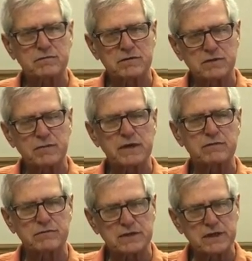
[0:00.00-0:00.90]
some
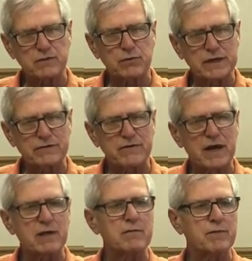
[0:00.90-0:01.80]
interesting
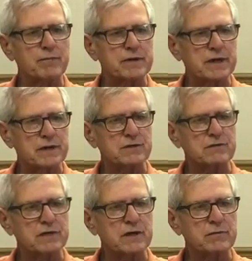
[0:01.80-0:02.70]
redevelopment
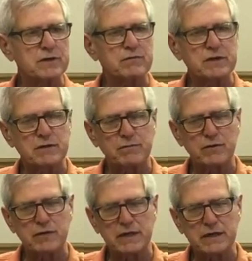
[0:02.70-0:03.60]
potential there between the
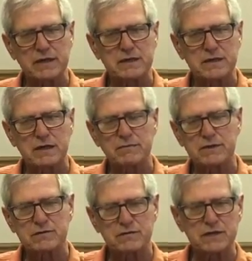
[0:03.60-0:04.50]
building that
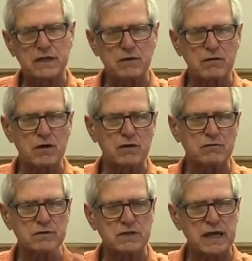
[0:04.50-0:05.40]
Mr. Ziger
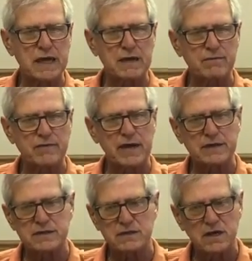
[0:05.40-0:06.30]
owns and the
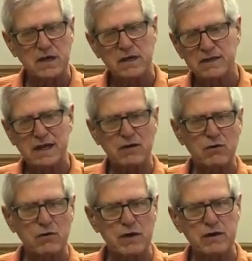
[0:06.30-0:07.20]
AmVets. That
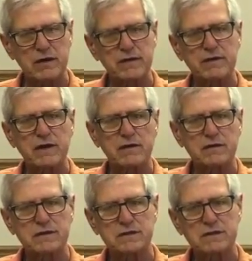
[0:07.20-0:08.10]
whole area there
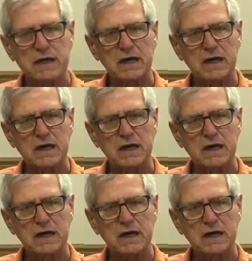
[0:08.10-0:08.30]
has